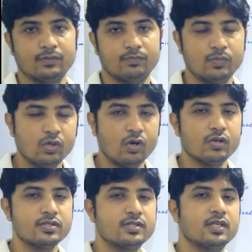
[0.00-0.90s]

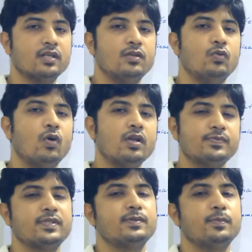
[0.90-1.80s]
Because the
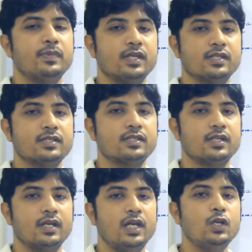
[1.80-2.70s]
non-specific means
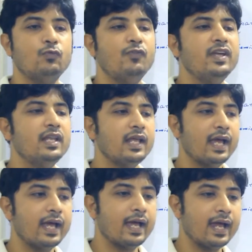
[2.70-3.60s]
it will
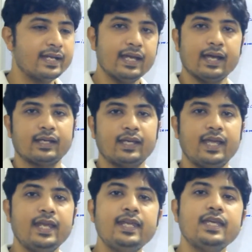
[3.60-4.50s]
attack
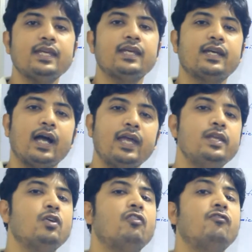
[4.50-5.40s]
any
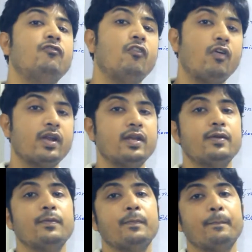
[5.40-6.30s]
kind of foreign
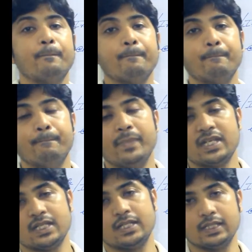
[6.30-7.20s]

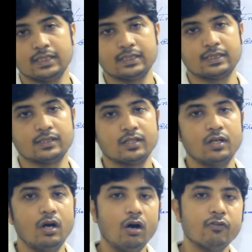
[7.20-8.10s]
materials
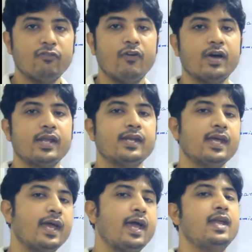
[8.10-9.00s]
or foreign
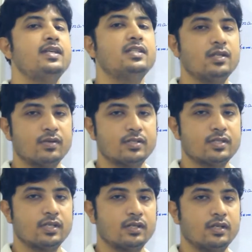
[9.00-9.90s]
antigen, you can say.